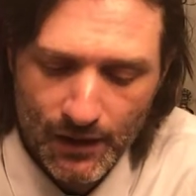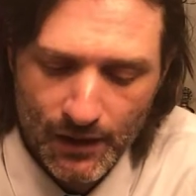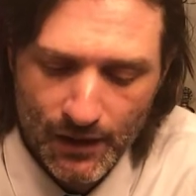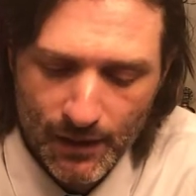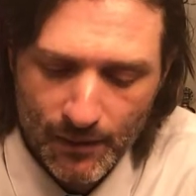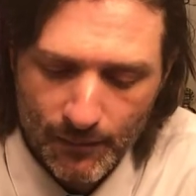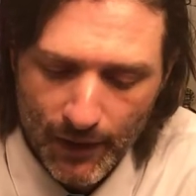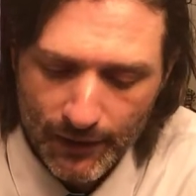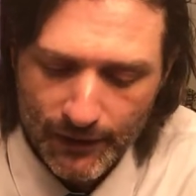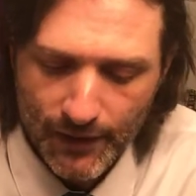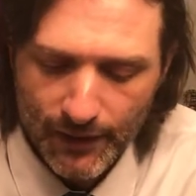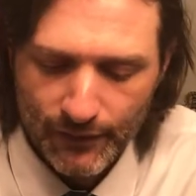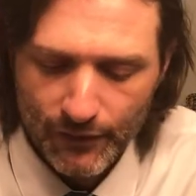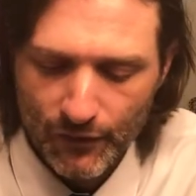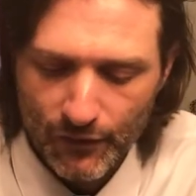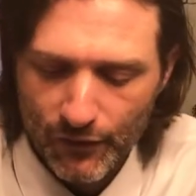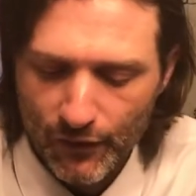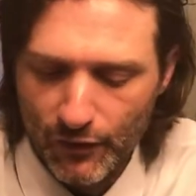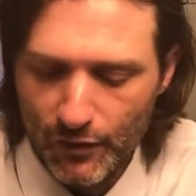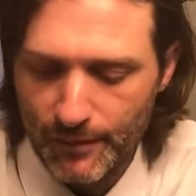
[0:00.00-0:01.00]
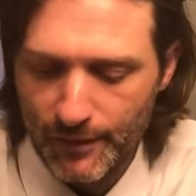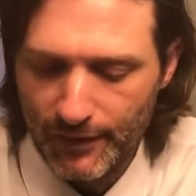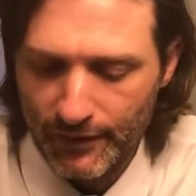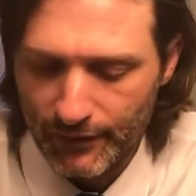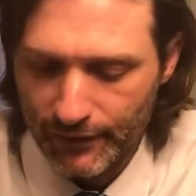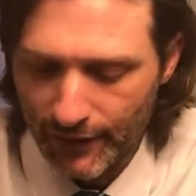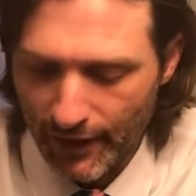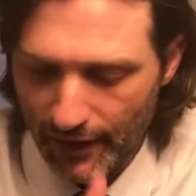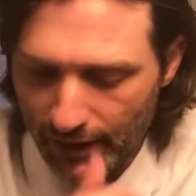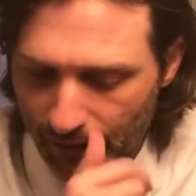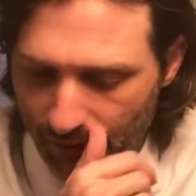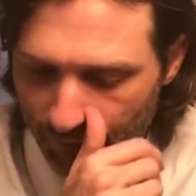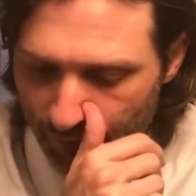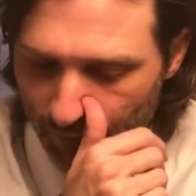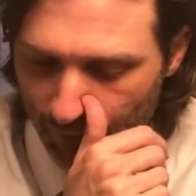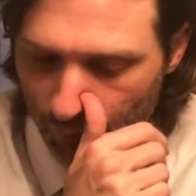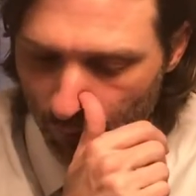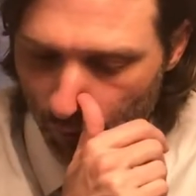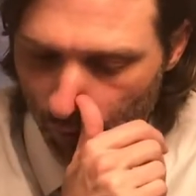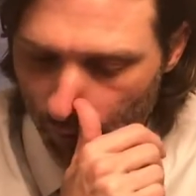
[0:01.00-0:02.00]
Montag saw the luminous dial of his
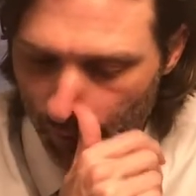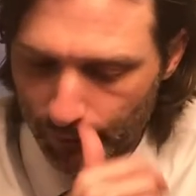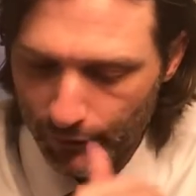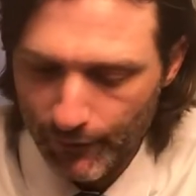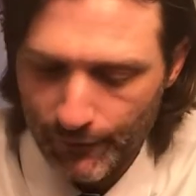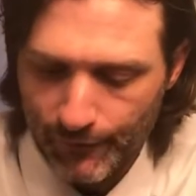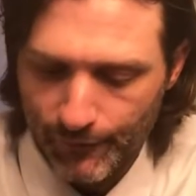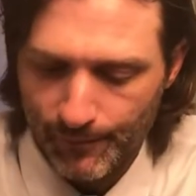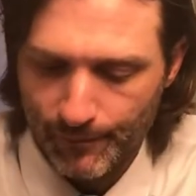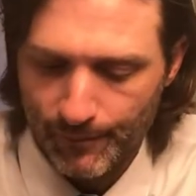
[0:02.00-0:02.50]
waterproof